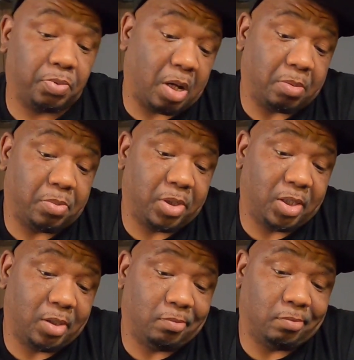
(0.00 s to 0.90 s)

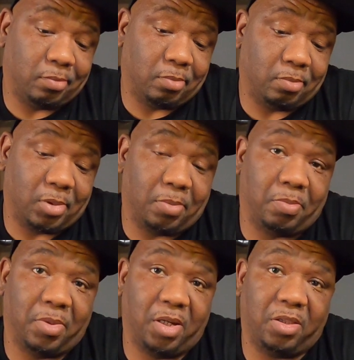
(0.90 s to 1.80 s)
probably a
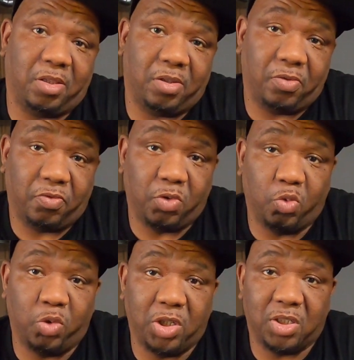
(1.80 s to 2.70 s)
month,
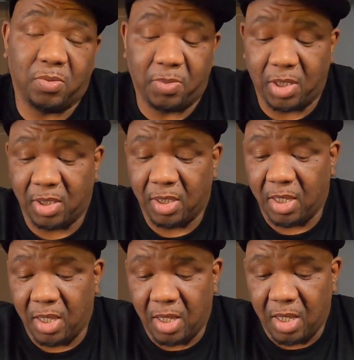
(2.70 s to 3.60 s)
few weeks, a month.
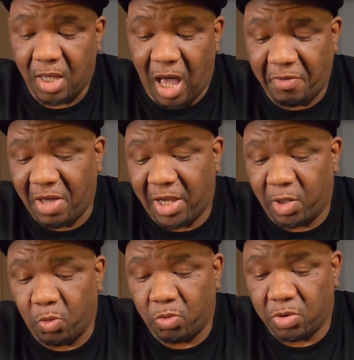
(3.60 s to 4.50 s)
I've had
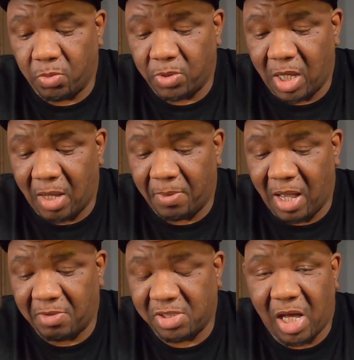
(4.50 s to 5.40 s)
it some time.
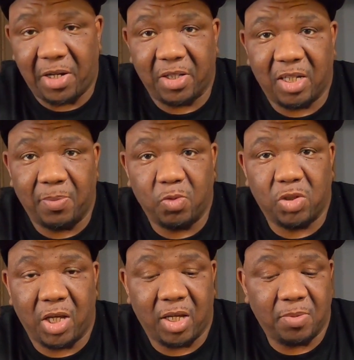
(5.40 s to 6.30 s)
I've shot it a couple
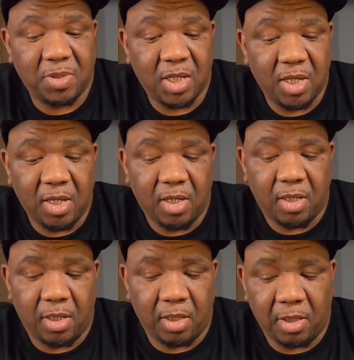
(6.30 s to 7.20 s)
times.
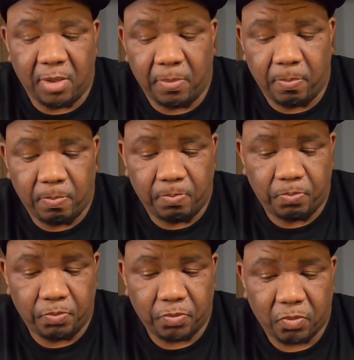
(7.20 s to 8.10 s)
And
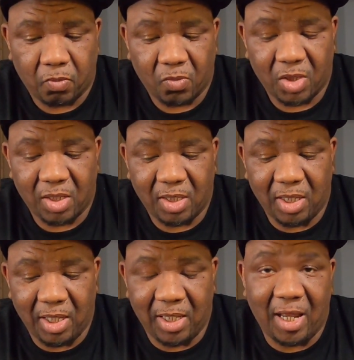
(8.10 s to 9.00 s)

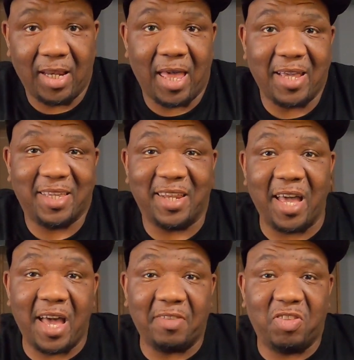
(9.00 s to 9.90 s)
I like it.
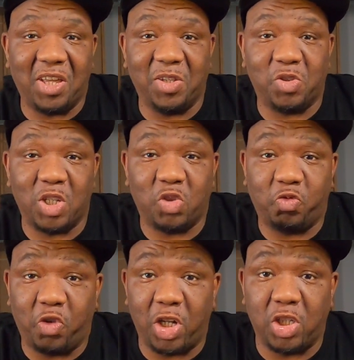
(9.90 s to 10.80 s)
I think it's
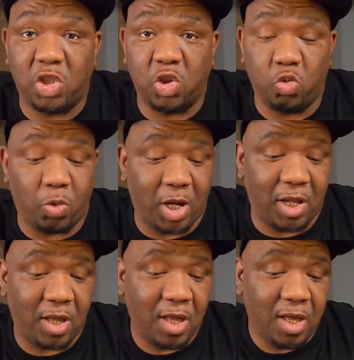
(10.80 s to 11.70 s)
fun to shoot,
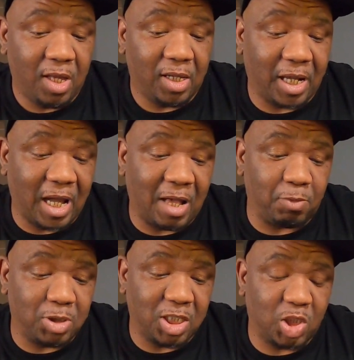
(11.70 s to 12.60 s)
right? Like, I
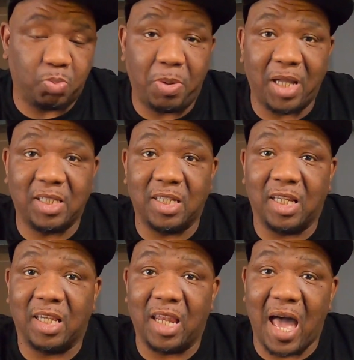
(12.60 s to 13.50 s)
was expecting
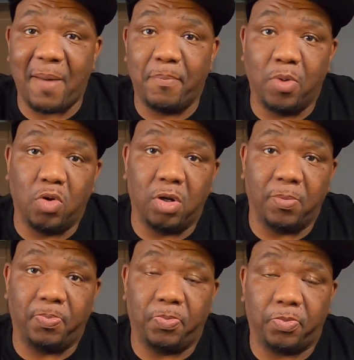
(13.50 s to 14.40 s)
a lot more